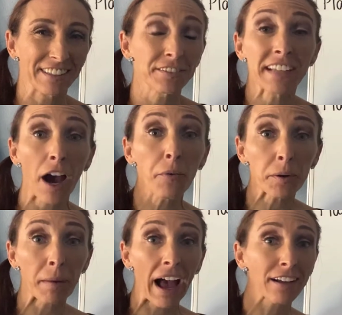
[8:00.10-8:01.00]
so now we're
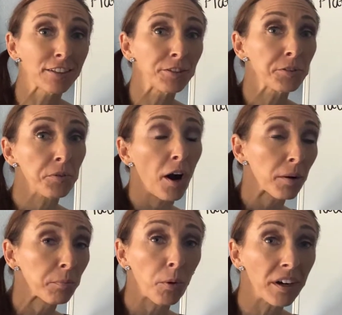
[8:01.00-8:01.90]
back to
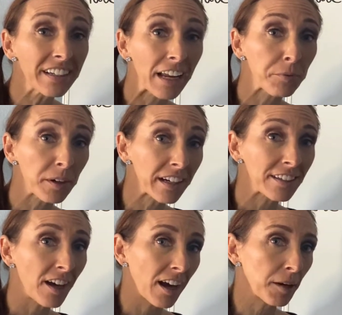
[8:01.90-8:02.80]
our board and we're going
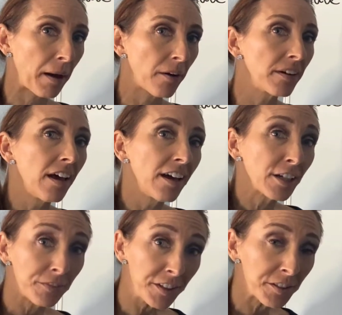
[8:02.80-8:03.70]
to talk about
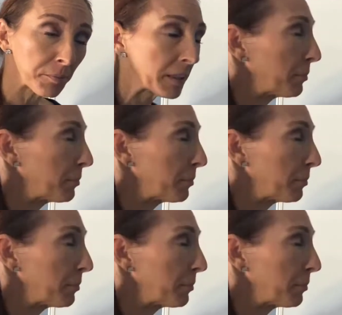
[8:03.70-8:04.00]
convergent plate